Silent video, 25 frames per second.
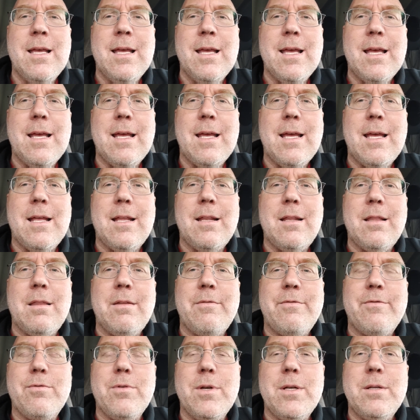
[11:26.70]
the
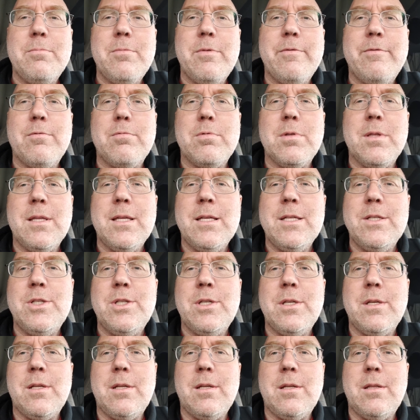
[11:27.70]
freedom of
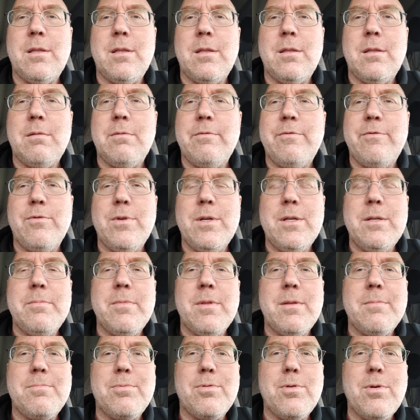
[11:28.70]
religion and freedom of
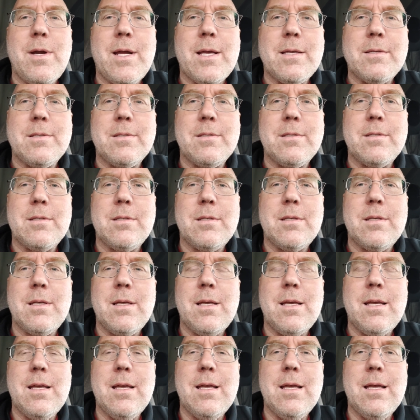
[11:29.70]
the press.
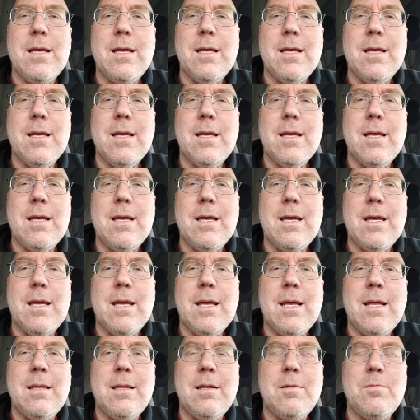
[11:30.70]

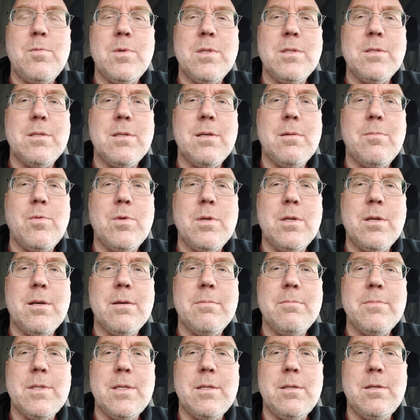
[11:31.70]
And then when someone
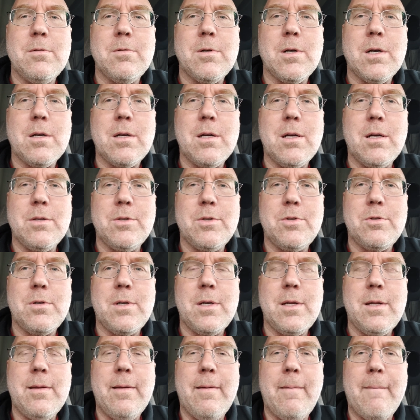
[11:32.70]
comes into our
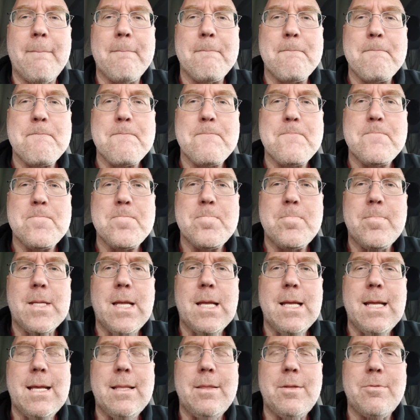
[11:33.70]
country
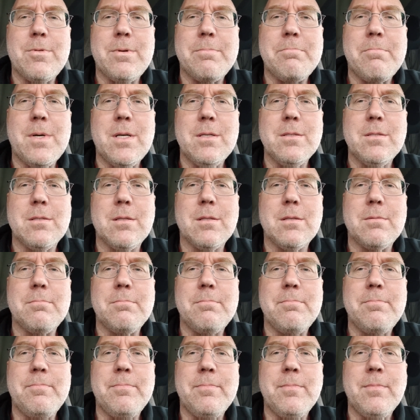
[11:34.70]
and they're a Muslim,